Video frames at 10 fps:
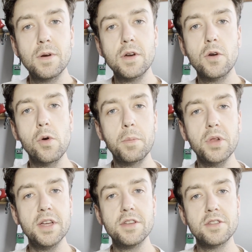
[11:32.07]
Go and
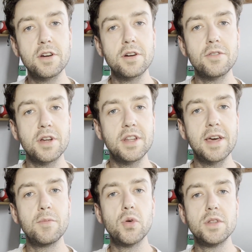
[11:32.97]
play the TurtleRun
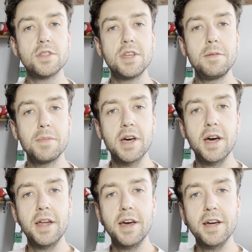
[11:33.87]
demo on Steam
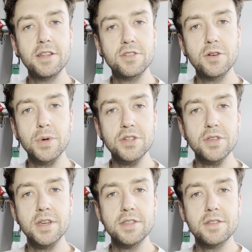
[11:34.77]
and add it to your
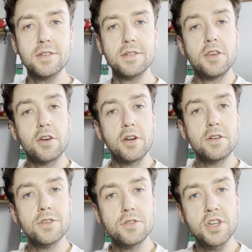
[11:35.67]
wishlist. You can
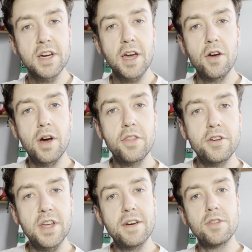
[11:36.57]
also check out other
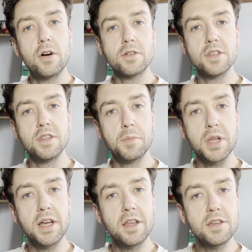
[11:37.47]
devlogs in the
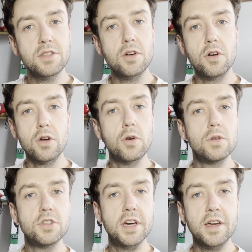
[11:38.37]
playlist, or go and
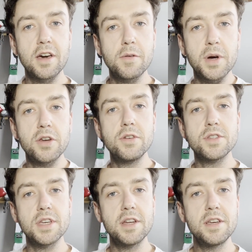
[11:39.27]
check out my new
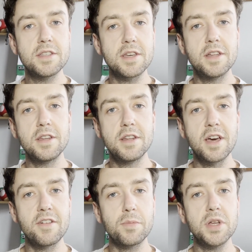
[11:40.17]
series, Indie
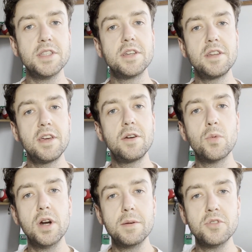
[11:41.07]
Dev Plays Indie,
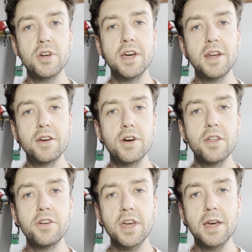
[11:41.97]
where I'm trying out
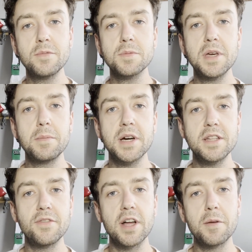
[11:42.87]
other games made by
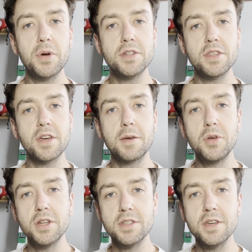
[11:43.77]
developers in the
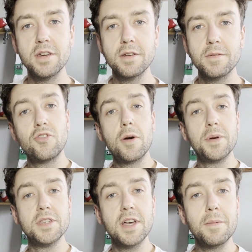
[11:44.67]
community. Drop a
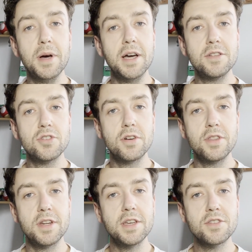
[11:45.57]
sub and join the
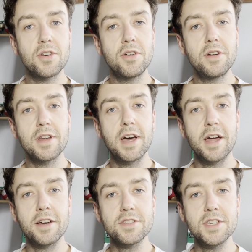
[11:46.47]
Discord, and
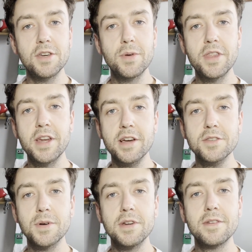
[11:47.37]
I'll see you in the next
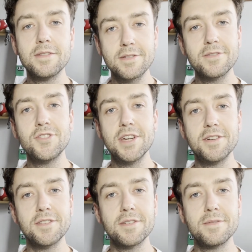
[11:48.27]
one.
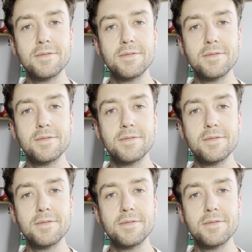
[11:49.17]
Cheers.